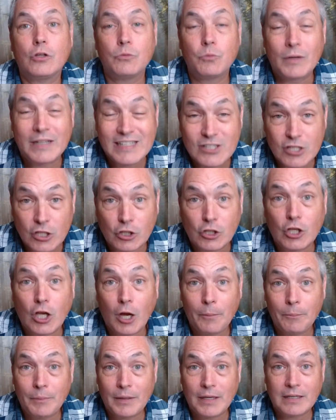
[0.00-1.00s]
is the
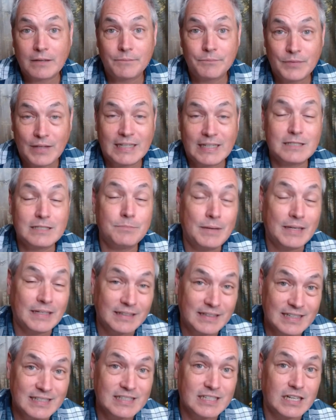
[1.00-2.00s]
topic that is being
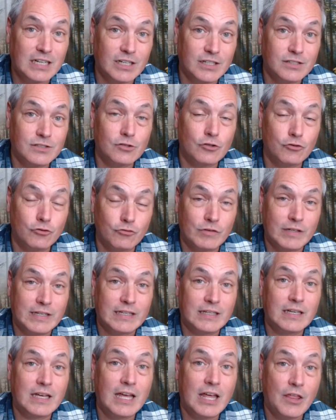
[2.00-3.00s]
discussed
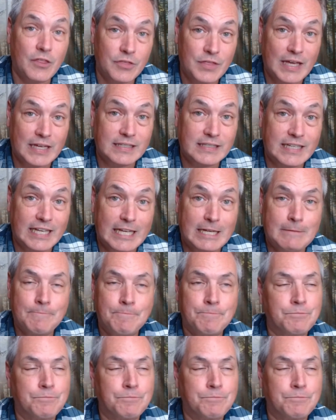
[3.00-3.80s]
during that day.